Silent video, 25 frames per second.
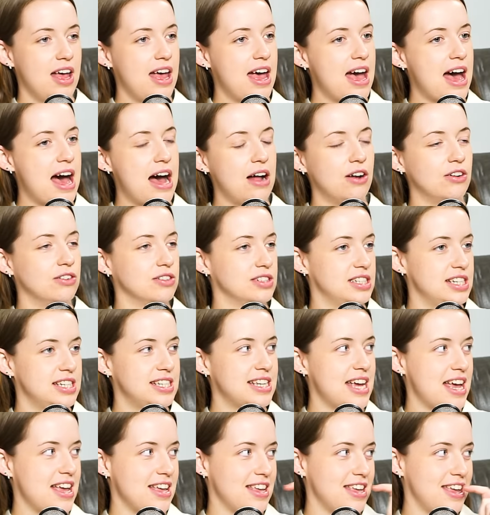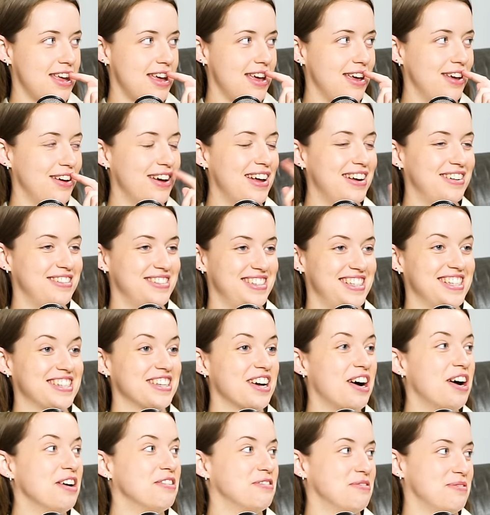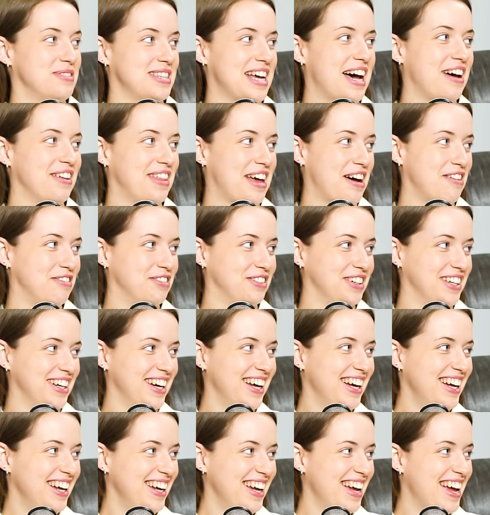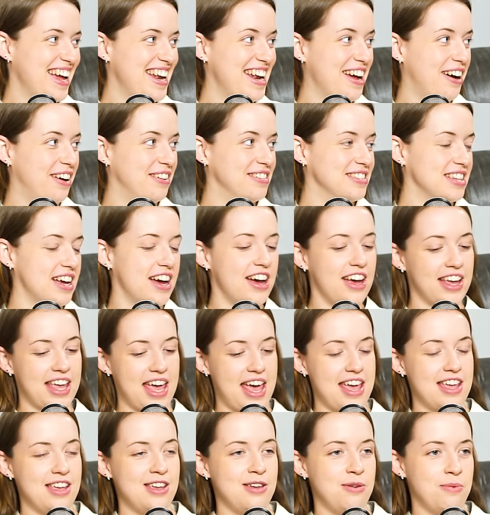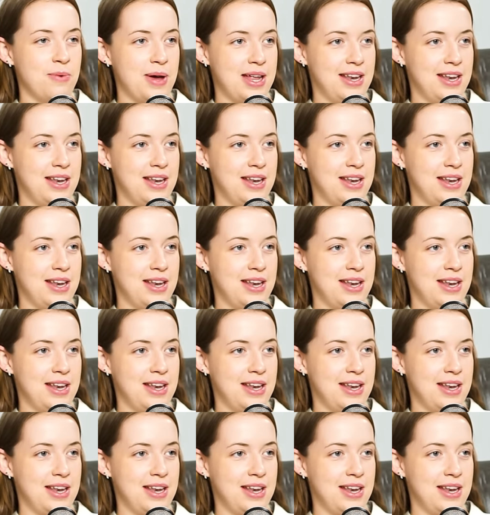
How long did it take you? And it was this guy from South Africa. And I was like, okay, you win.